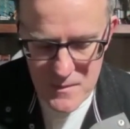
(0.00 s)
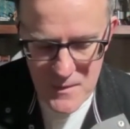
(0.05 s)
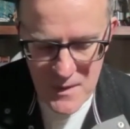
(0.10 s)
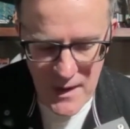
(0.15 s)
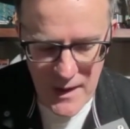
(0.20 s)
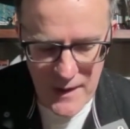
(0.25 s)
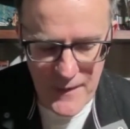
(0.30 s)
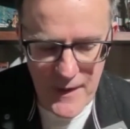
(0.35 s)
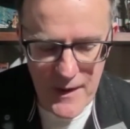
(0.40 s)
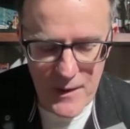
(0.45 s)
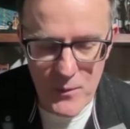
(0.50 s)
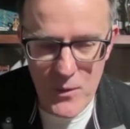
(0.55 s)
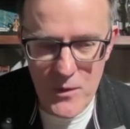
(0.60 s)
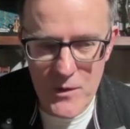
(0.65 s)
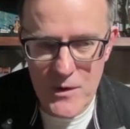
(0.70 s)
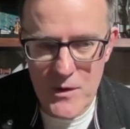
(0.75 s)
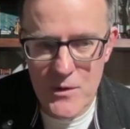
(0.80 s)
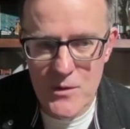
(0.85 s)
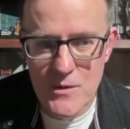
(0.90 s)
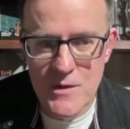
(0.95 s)
And then we're
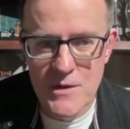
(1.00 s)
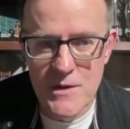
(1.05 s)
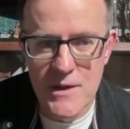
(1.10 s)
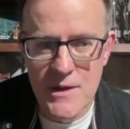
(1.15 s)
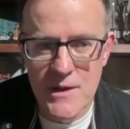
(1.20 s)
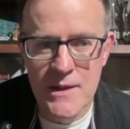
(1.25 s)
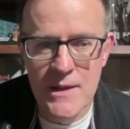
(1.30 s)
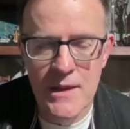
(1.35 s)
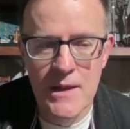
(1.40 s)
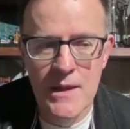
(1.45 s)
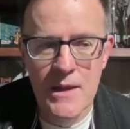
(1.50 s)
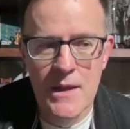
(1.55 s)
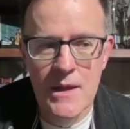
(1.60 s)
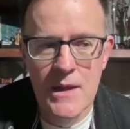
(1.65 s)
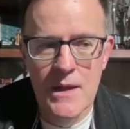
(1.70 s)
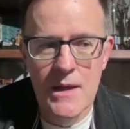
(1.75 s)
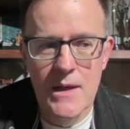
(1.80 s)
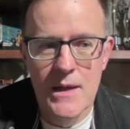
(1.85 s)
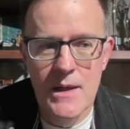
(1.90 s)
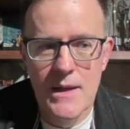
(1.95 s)
using
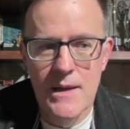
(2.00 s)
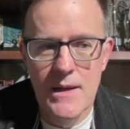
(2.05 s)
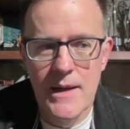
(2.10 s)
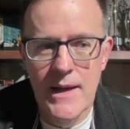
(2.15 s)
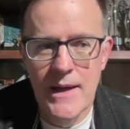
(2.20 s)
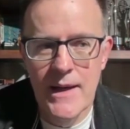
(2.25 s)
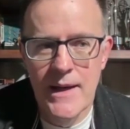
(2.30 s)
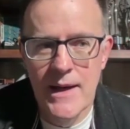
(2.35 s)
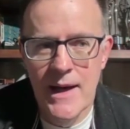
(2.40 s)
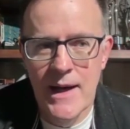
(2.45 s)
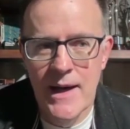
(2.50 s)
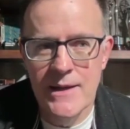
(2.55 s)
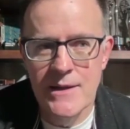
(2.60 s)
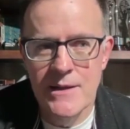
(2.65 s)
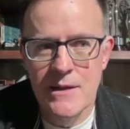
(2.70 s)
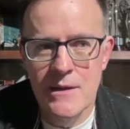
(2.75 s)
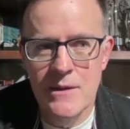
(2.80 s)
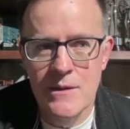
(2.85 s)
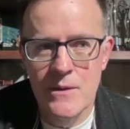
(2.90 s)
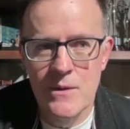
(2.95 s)
AI
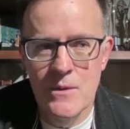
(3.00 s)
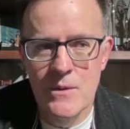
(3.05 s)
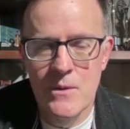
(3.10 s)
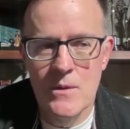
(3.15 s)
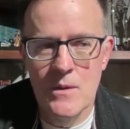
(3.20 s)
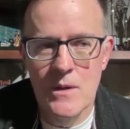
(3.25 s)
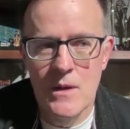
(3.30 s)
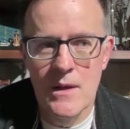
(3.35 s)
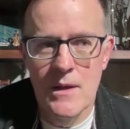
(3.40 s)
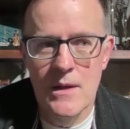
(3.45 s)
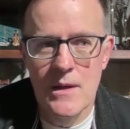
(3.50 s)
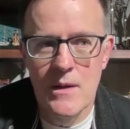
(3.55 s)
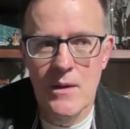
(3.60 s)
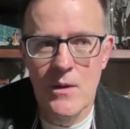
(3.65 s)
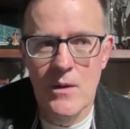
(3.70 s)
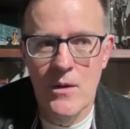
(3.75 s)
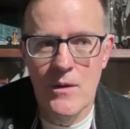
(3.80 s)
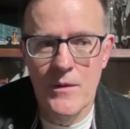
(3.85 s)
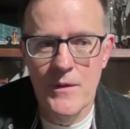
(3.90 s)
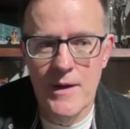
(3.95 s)
to do
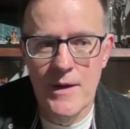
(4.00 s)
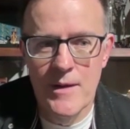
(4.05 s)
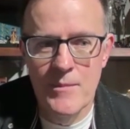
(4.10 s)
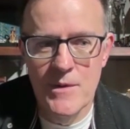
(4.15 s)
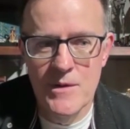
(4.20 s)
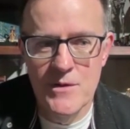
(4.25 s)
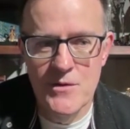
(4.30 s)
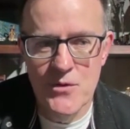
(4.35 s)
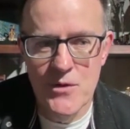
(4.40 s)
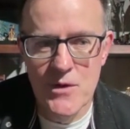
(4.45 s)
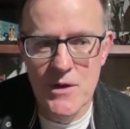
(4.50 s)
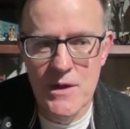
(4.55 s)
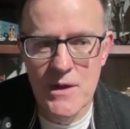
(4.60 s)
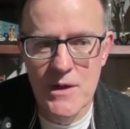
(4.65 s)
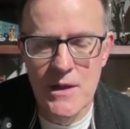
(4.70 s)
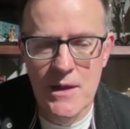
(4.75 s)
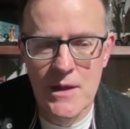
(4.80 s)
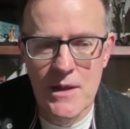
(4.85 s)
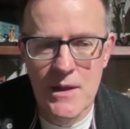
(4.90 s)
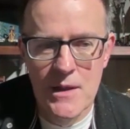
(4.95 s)
all the
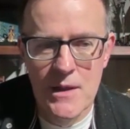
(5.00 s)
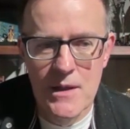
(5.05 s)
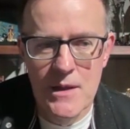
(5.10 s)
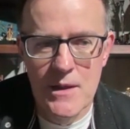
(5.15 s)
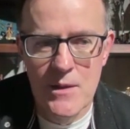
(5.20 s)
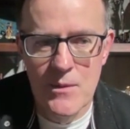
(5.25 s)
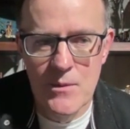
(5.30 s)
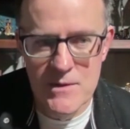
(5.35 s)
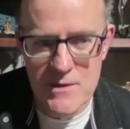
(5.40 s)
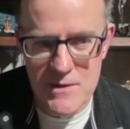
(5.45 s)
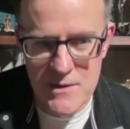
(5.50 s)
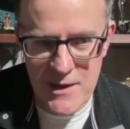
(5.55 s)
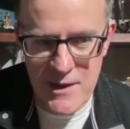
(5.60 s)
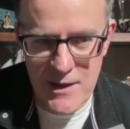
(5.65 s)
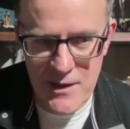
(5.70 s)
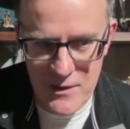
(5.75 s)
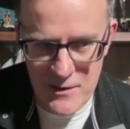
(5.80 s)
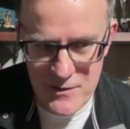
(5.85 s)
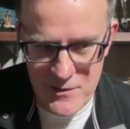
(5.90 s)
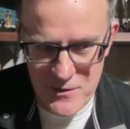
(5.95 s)
imagery. Once the
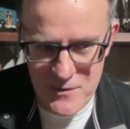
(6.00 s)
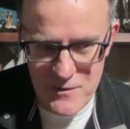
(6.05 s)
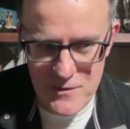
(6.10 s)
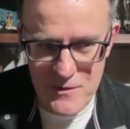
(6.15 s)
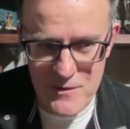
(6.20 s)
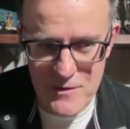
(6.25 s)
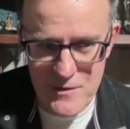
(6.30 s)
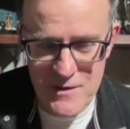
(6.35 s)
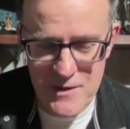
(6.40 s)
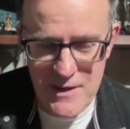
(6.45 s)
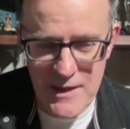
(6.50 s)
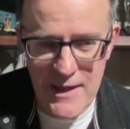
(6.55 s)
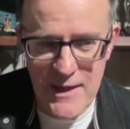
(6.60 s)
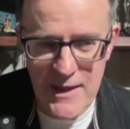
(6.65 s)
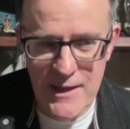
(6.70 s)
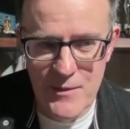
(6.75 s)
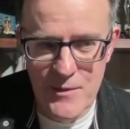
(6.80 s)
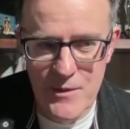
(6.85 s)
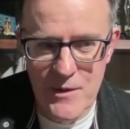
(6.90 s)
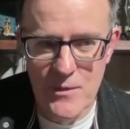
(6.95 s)
characters are
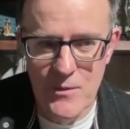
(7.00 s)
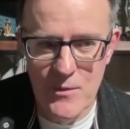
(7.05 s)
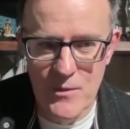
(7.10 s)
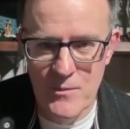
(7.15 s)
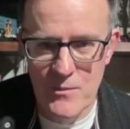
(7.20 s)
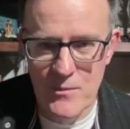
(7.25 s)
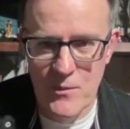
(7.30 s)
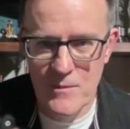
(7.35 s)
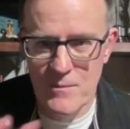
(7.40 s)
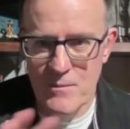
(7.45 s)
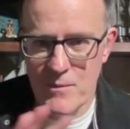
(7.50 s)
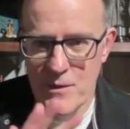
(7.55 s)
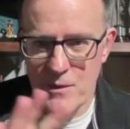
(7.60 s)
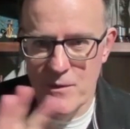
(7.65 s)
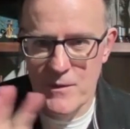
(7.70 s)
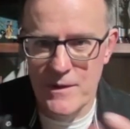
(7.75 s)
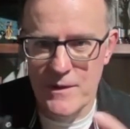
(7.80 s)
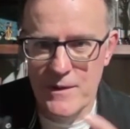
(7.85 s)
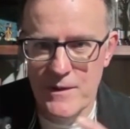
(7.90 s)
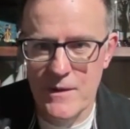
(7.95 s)
designed, we're
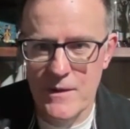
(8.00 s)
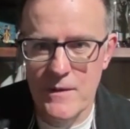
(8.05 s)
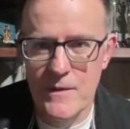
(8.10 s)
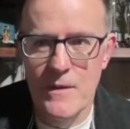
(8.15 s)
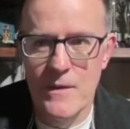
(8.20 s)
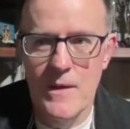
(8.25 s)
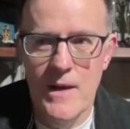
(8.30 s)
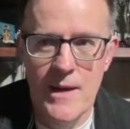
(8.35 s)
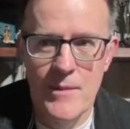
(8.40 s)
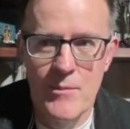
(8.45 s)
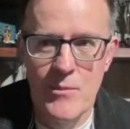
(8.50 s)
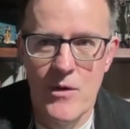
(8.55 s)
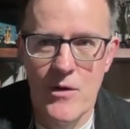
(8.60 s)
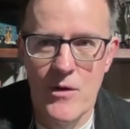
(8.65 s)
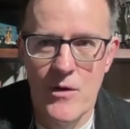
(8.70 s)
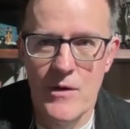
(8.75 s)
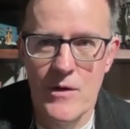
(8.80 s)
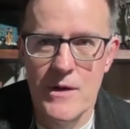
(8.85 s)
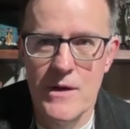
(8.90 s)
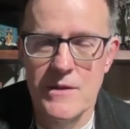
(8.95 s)
building the
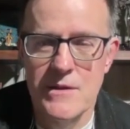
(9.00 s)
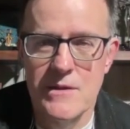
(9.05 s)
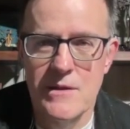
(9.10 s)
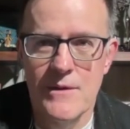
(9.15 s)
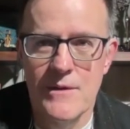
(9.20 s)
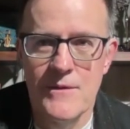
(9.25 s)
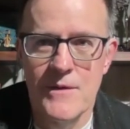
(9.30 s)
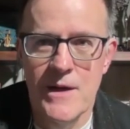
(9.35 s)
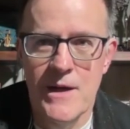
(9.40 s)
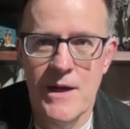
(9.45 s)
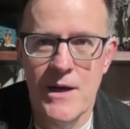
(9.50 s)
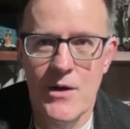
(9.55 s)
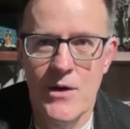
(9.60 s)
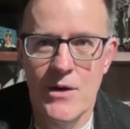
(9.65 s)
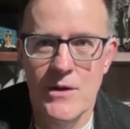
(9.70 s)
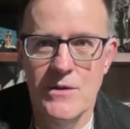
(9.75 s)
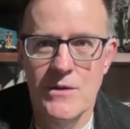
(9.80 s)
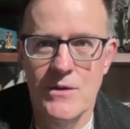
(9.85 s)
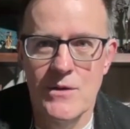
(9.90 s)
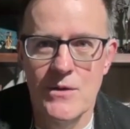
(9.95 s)
libraries of the
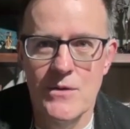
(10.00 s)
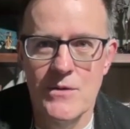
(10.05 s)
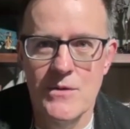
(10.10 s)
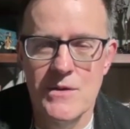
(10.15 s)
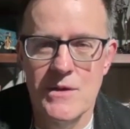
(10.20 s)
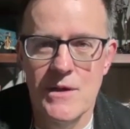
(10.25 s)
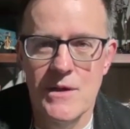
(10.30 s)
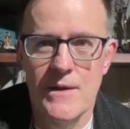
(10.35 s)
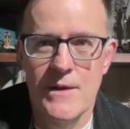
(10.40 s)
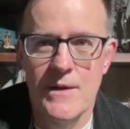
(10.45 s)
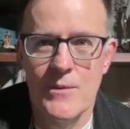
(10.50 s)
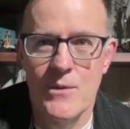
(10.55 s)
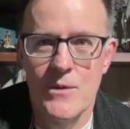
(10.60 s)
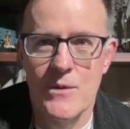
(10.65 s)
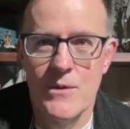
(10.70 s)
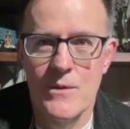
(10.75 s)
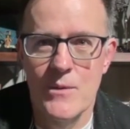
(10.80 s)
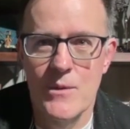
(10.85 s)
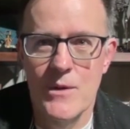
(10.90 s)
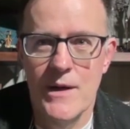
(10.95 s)
characters, and then
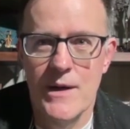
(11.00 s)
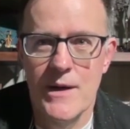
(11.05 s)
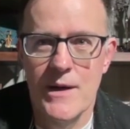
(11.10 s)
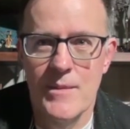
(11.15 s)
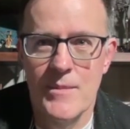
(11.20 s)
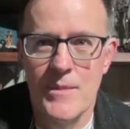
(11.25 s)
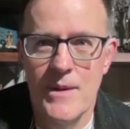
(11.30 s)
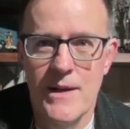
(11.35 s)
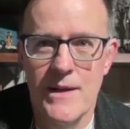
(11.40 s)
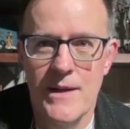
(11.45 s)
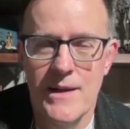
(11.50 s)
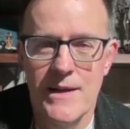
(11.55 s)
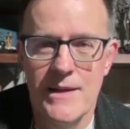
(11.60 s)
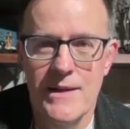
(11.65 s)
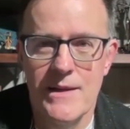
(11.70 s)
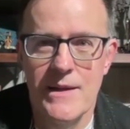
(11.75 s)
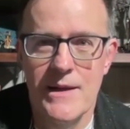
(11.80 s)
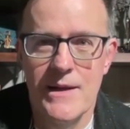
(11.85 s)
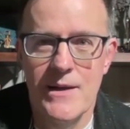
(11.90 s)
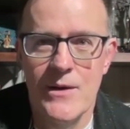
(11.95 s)
we're animating
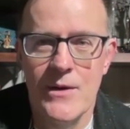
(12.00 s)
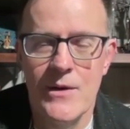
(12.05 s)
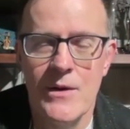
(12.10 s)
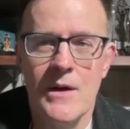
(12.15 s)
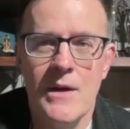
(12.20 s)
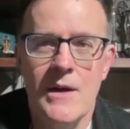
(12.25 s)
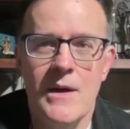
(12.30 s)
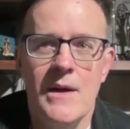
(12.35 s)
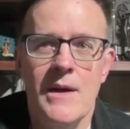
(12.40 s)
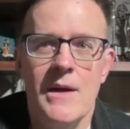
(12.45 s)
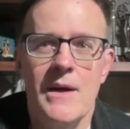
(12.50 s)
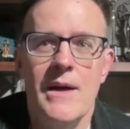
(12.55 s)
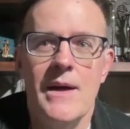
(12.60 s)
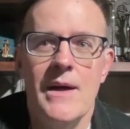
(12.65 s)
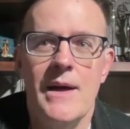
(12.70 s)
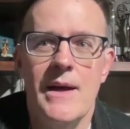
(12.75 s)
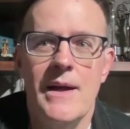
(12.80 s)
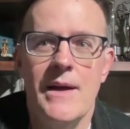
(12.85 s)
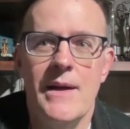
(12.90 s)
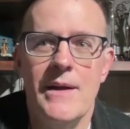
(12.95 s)
in there,
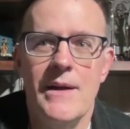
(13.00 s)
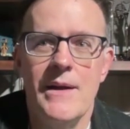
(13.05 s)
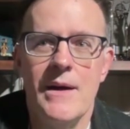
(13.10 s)
and